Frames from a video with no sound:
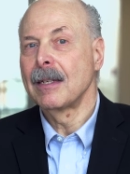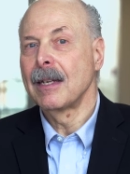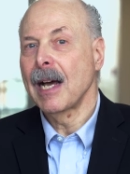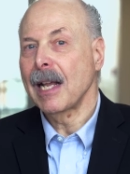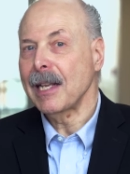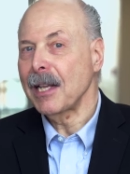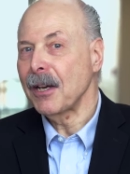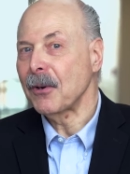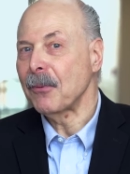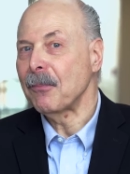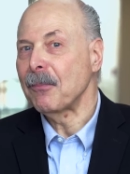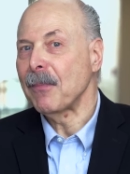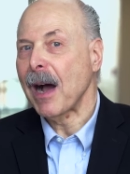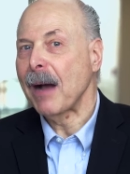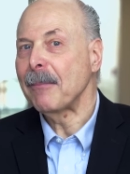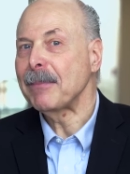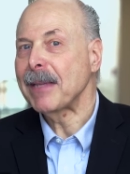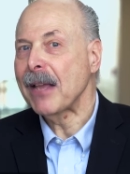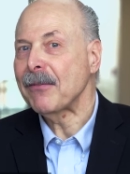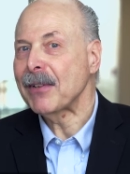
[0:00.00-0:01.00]
Hello,
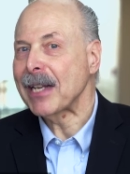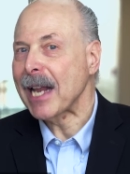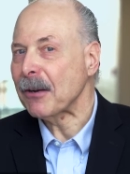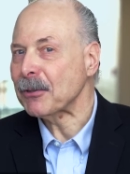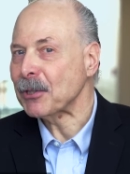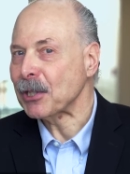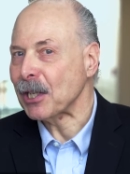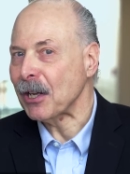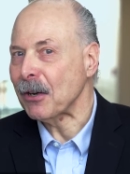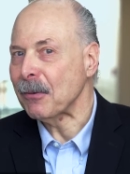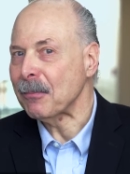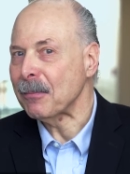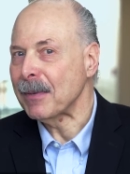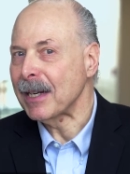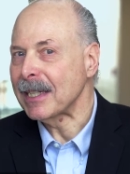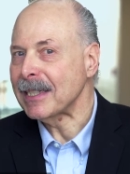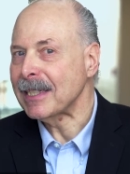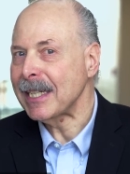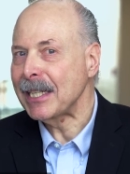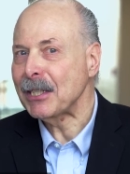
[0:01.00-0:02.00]
I'm David Awschalom,
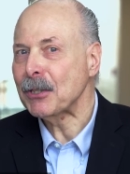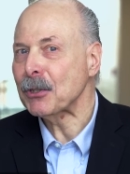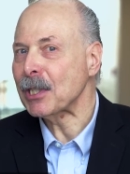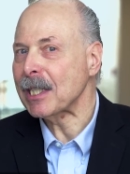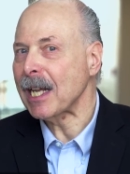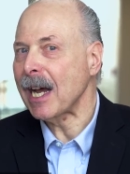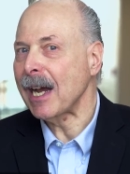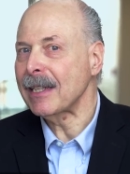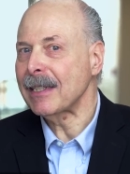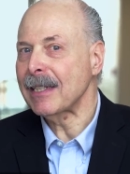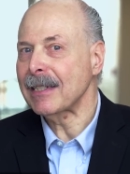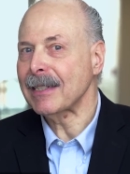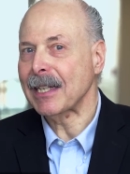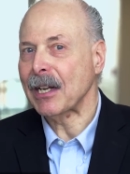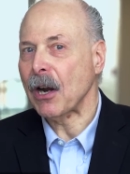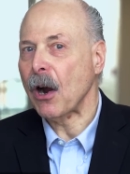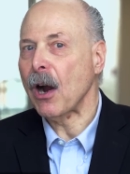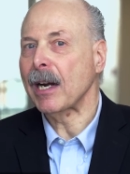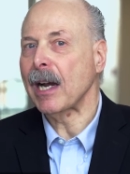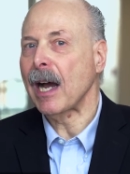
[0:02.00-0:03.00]
a senior scientist
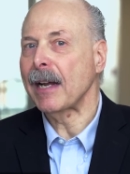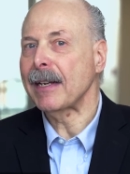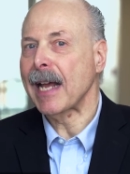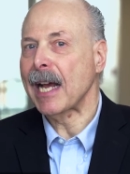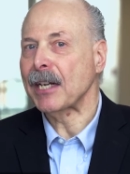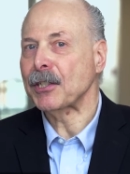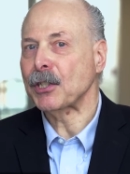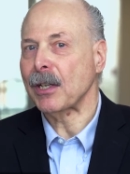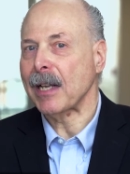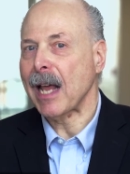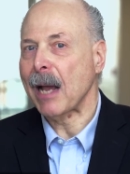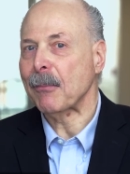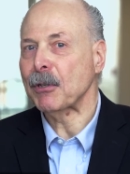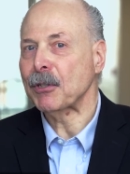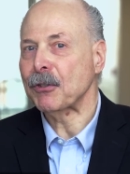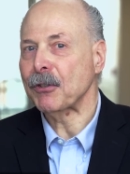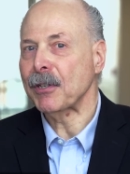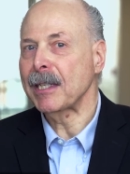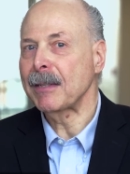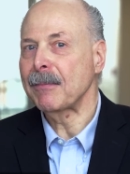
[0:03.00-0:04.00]
at Argonne National
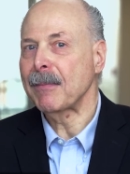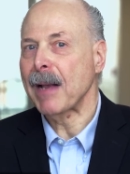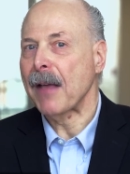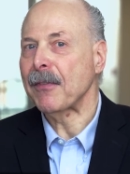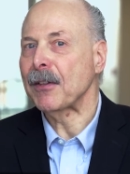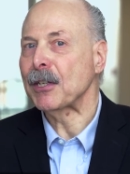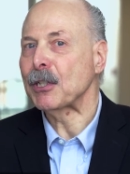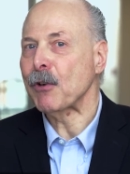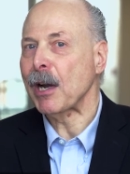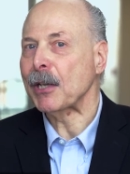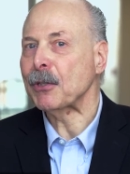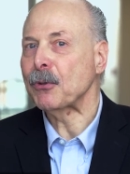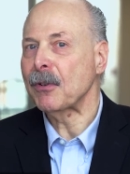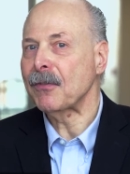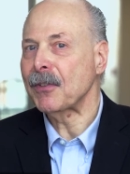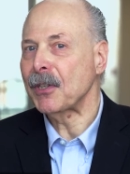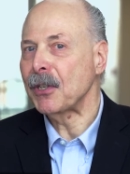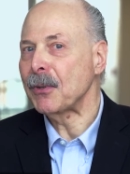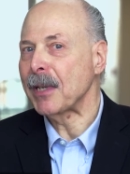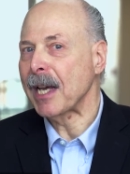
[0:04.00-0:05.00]
Laboratory and the director
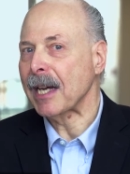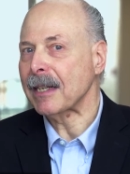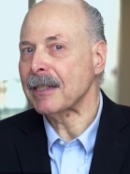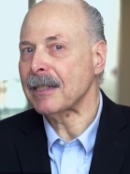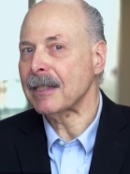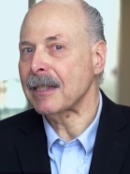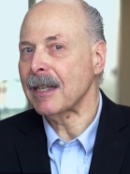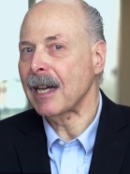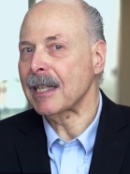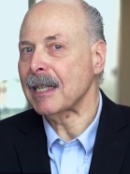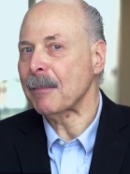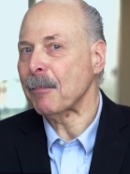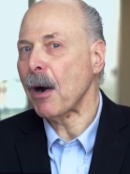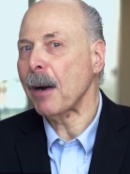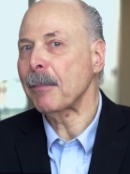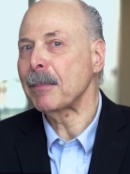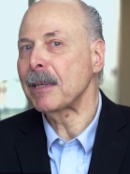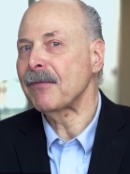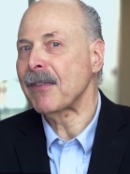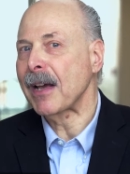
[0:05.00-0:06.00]
of Q-NEXT, a
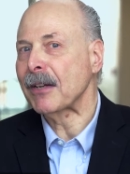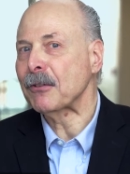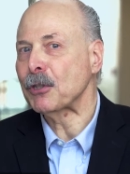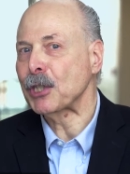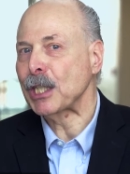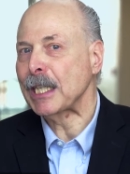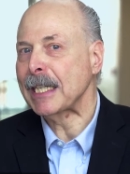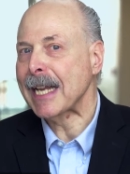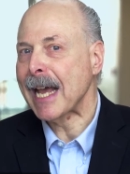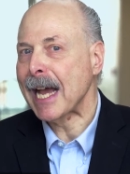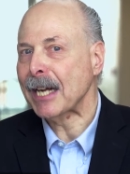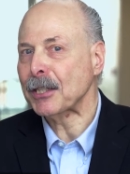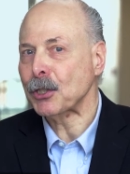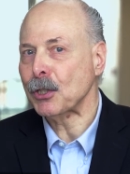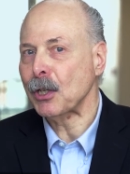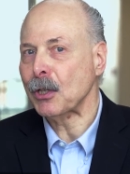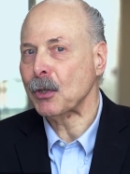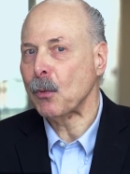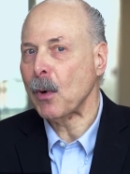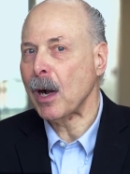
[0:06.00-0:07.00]
Department of Energy
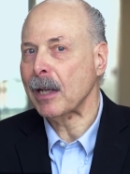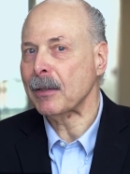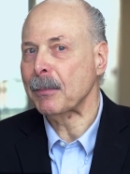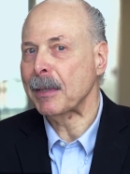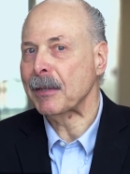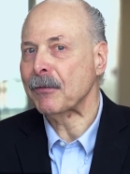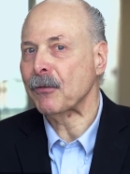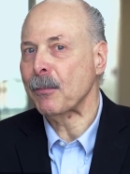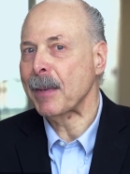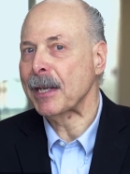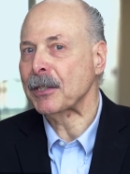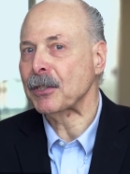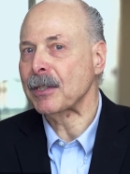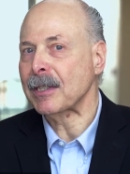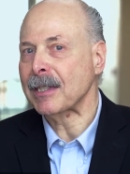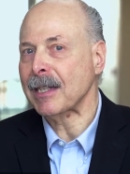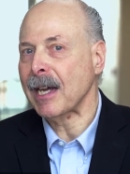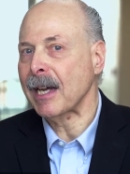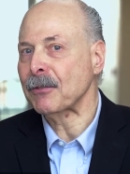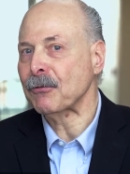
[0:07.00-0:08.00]
National Quantum Information
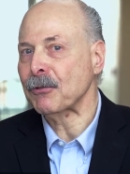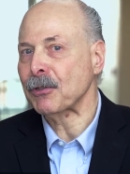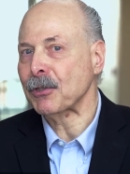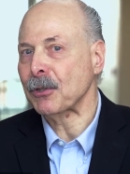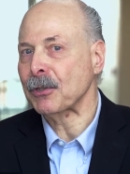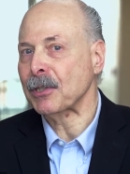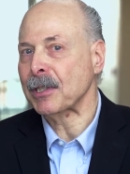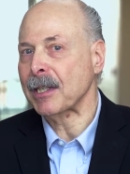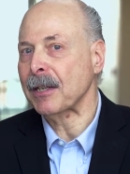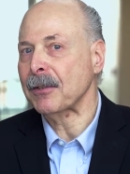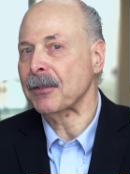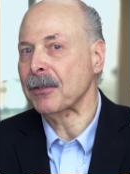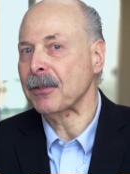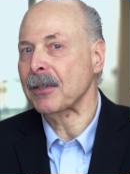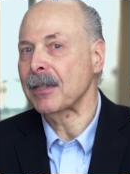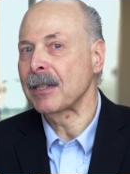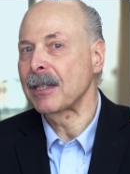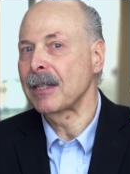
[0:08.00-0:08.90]
Science Research Center.